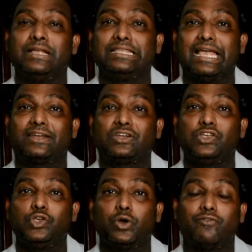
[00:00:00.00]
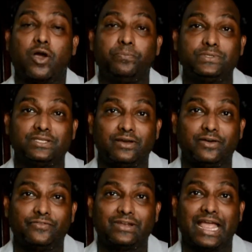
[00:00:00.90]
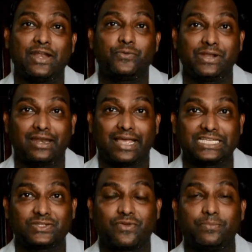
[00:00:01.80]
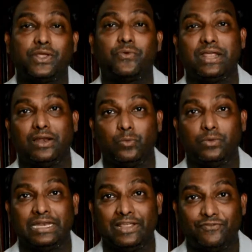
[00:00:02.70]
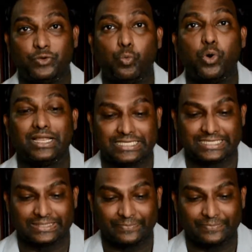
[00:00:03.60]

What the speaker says: that you have observed and realized from the real lived world.